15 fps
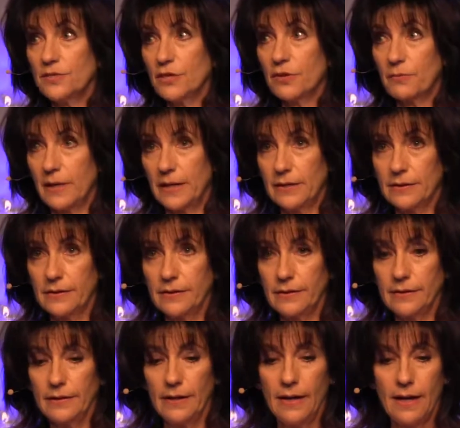a
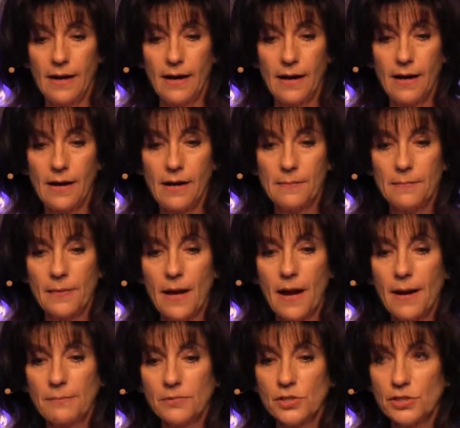grater.
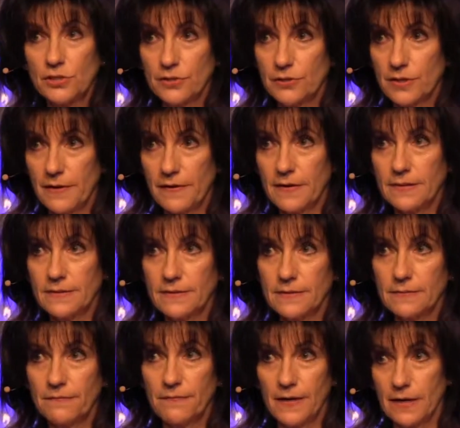I'm sure that
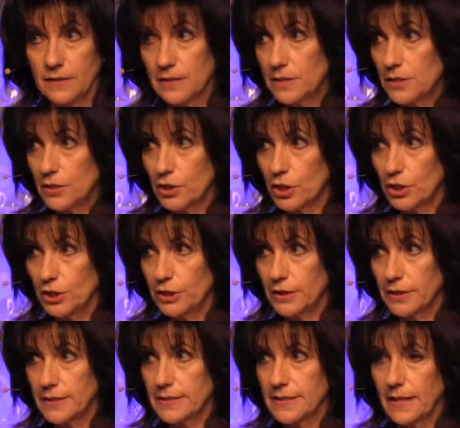fancier
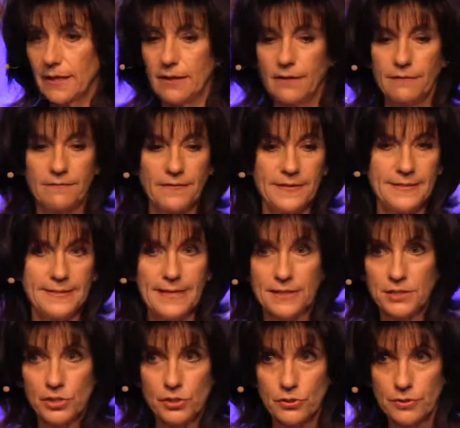cooks have
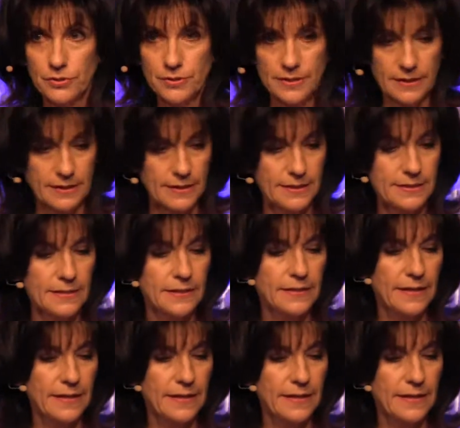zesters and things like